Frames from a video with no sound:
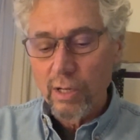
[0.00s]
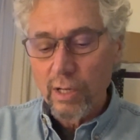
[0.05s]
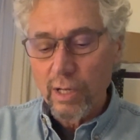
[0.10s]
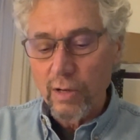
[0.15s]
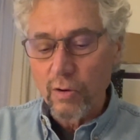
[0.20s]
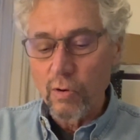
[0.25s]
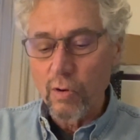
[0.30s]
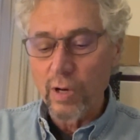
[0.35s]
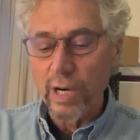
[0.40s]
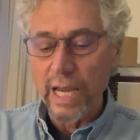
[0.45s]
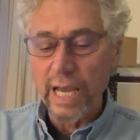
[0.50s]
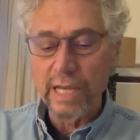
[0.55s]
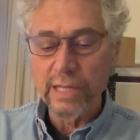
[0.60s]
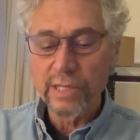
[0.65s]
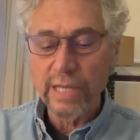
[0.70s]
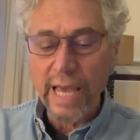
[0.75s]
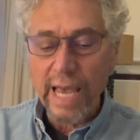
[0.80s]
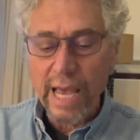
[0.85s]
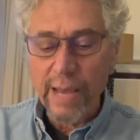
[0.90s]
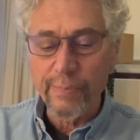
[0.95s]
or has
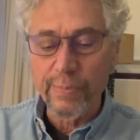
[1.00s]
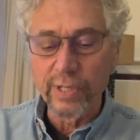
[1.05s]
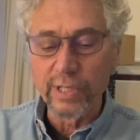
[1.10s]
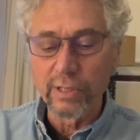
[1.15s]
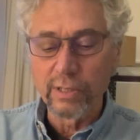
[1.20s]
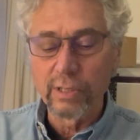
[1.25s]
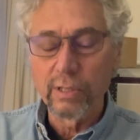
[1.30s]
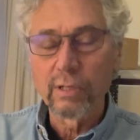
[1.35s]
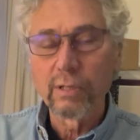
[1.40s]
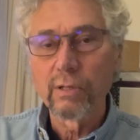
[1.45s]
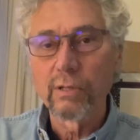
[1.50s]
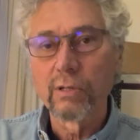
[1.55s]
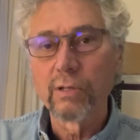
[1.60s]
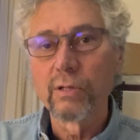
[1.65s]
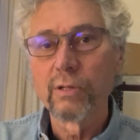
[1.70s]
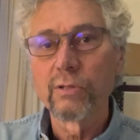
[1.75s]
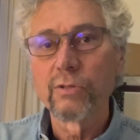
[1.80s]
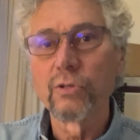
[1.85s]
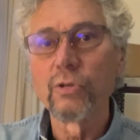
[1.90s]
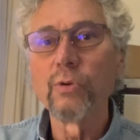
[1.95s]
happened
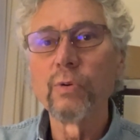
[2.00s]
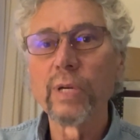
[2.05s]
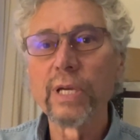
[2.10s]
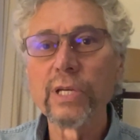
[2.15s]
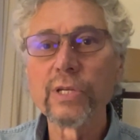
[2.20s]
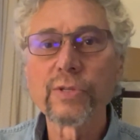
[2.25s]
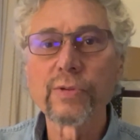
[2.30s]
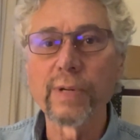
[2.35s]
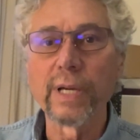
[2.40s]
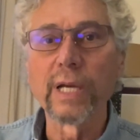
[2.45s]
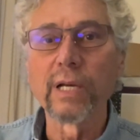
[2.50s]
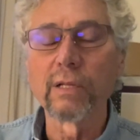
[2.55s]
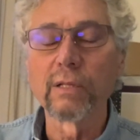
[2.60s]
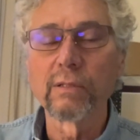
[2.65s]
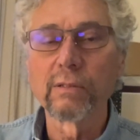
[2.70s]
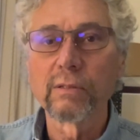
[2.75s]
to Israel.